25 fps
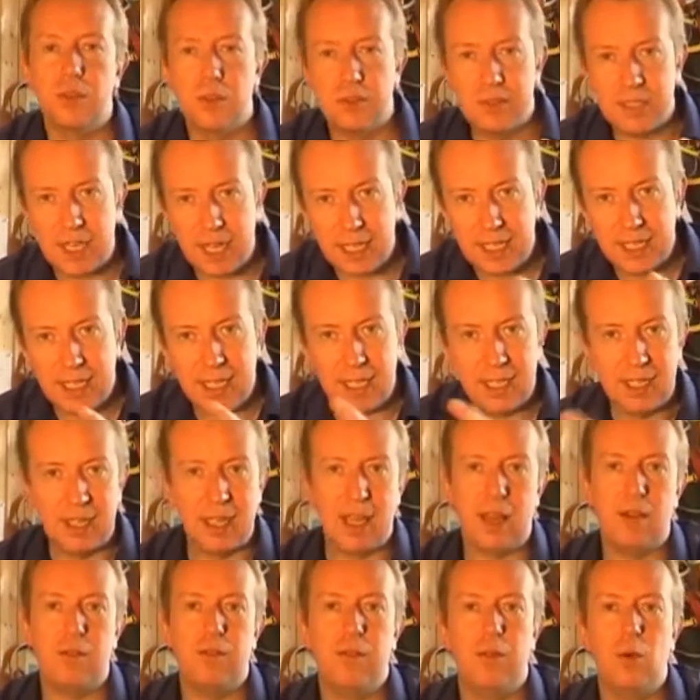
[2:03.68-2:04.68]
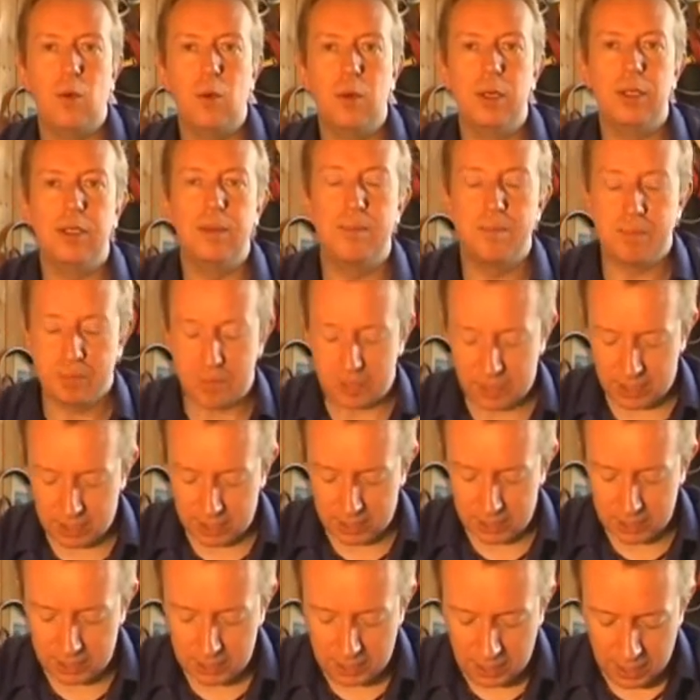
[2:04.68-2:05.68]
of taking that forward.
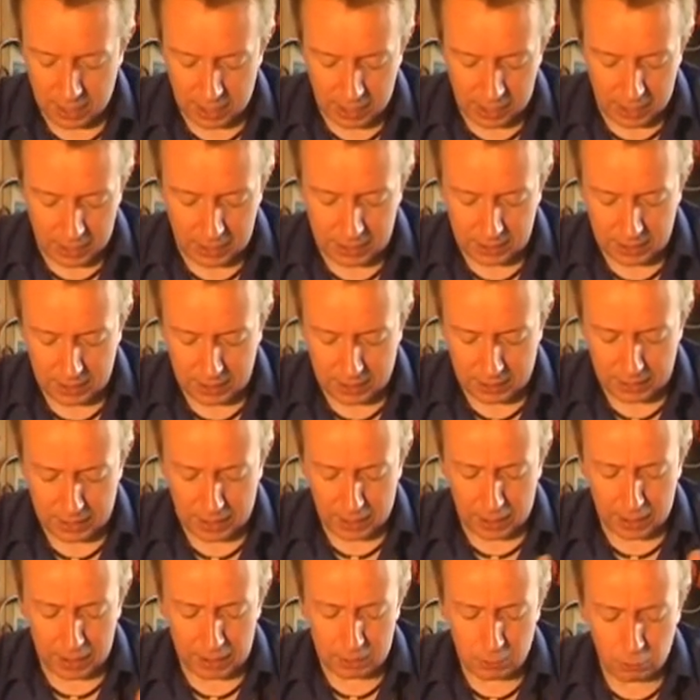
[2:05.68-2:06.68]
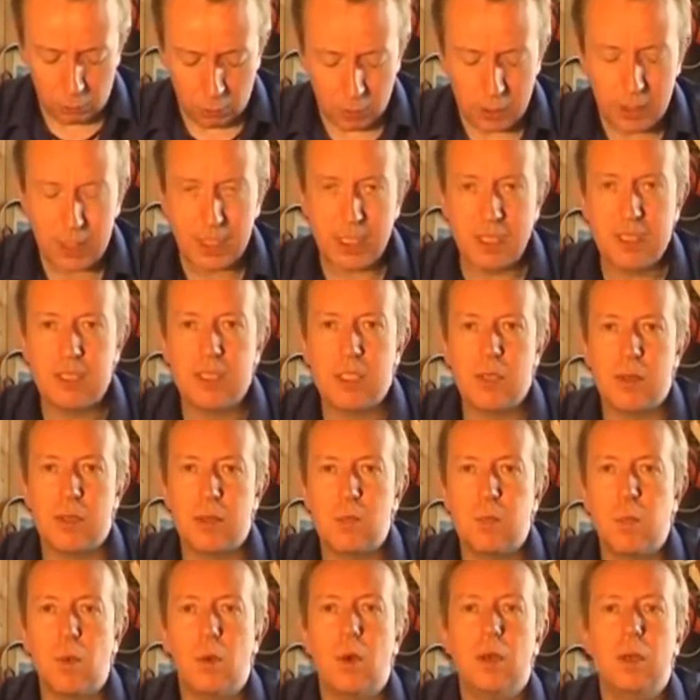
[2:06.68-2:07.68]
And what I need to know
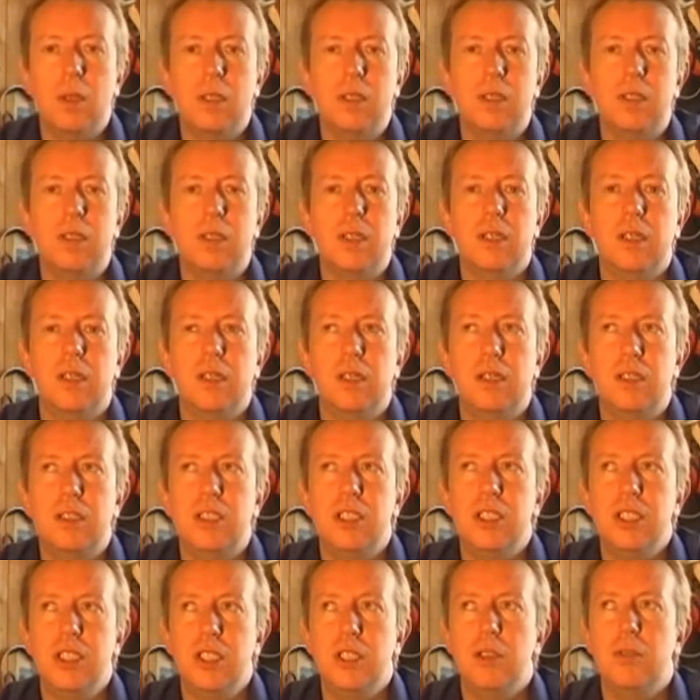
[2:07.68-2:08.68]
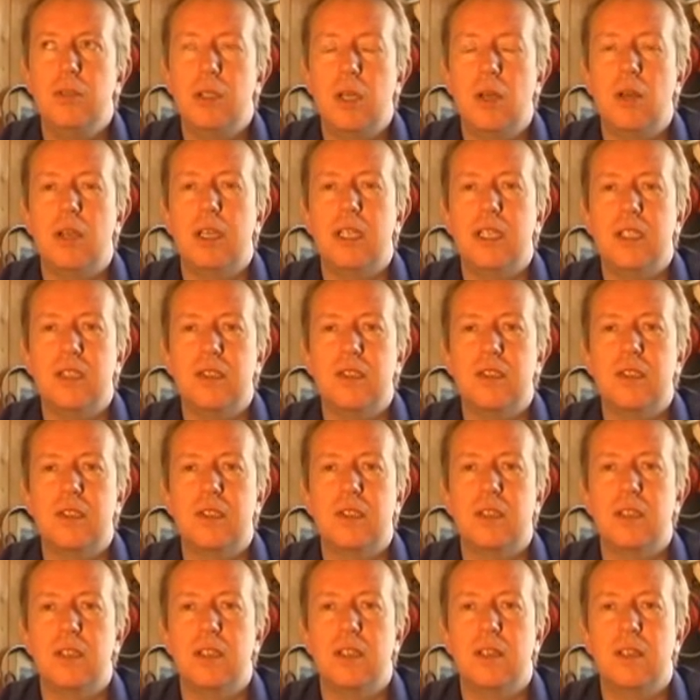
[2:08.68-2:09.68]
is, what do you
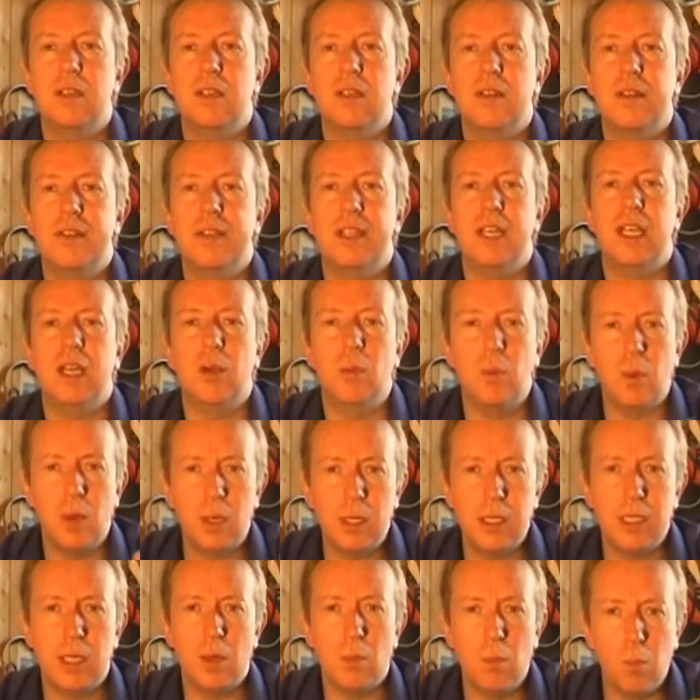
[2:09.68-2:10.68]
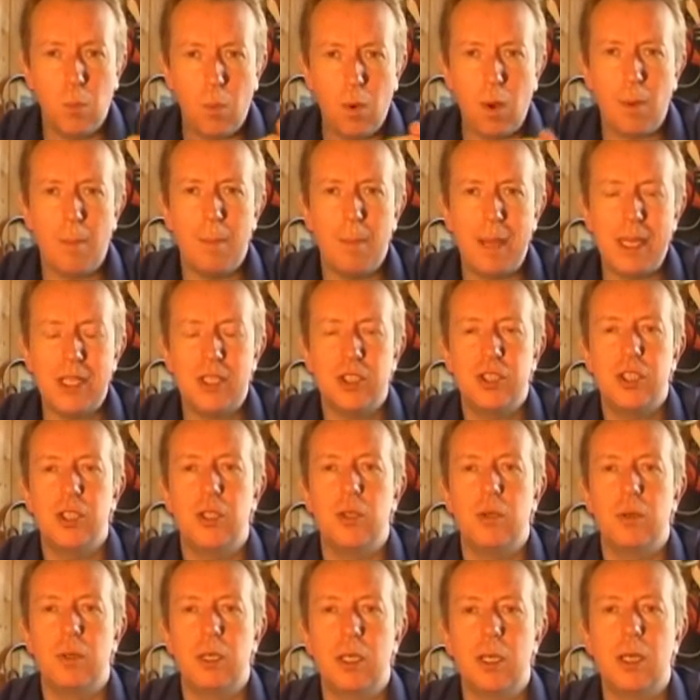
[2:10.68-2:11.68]
guys think? What, you know, what makes
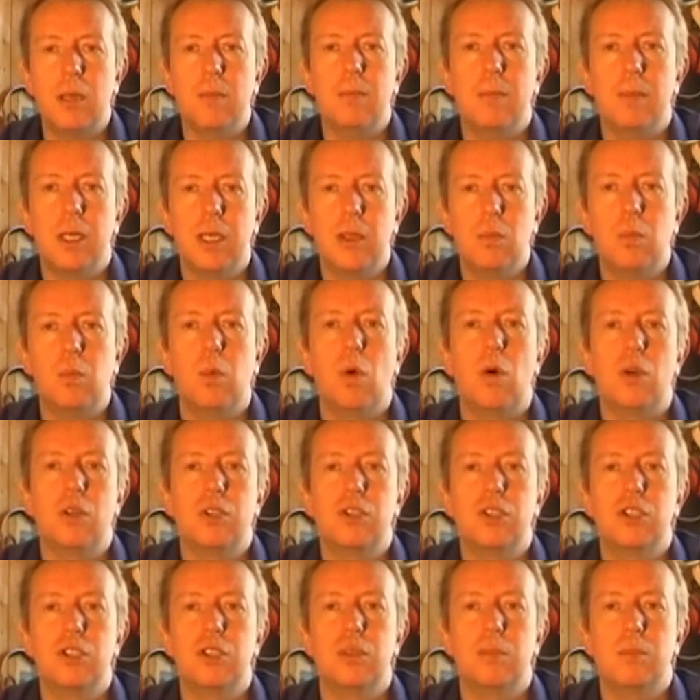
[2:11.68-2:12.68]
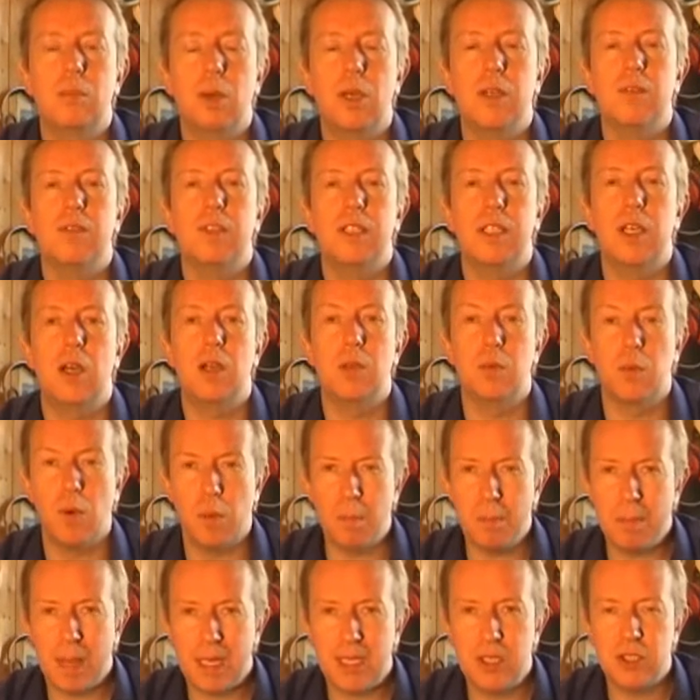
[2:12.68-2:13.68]
you come and watch my videos?
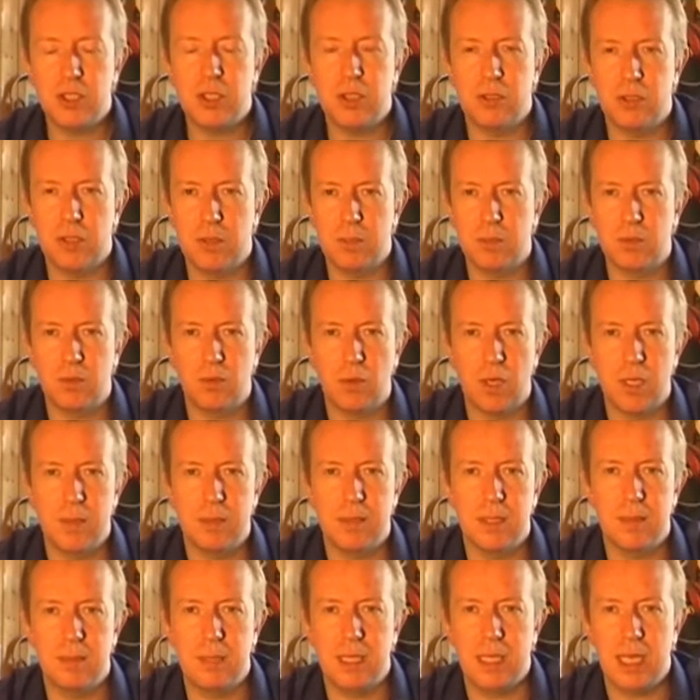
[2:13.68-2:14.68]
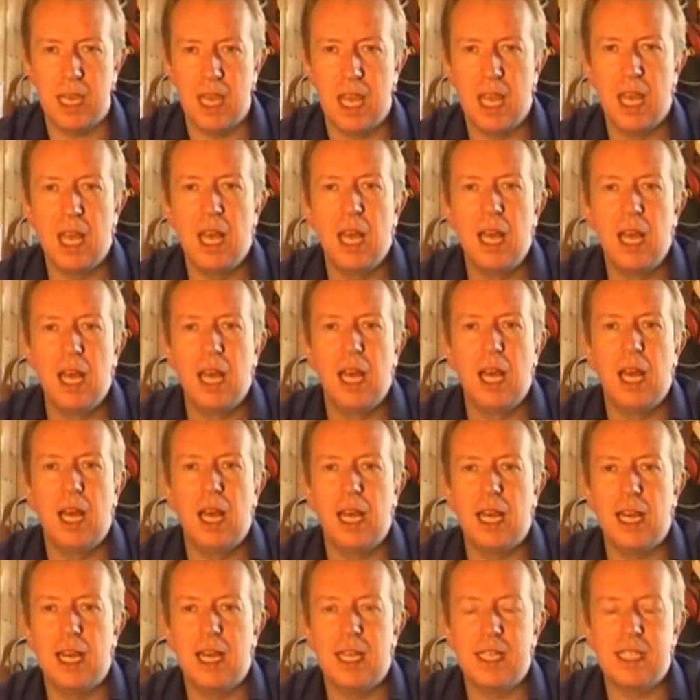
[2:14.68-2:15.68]
What makes you subscribe to me?
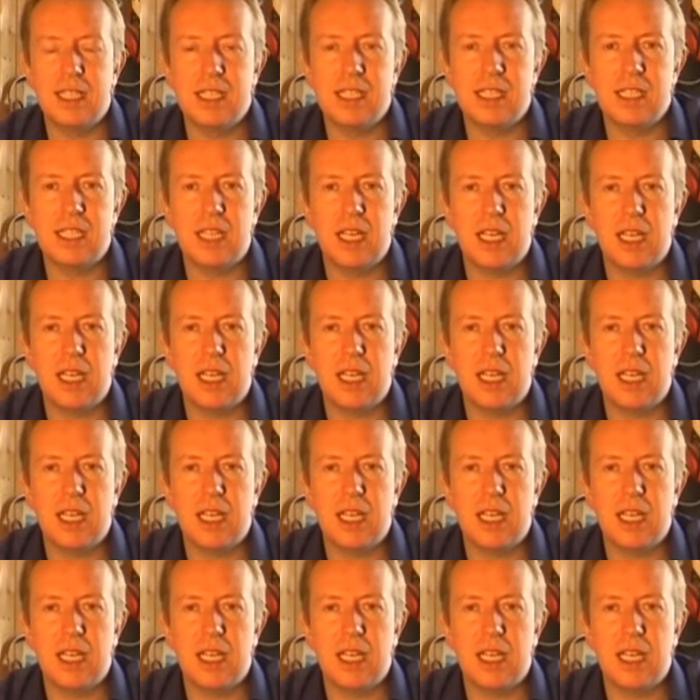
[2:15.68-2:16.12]
And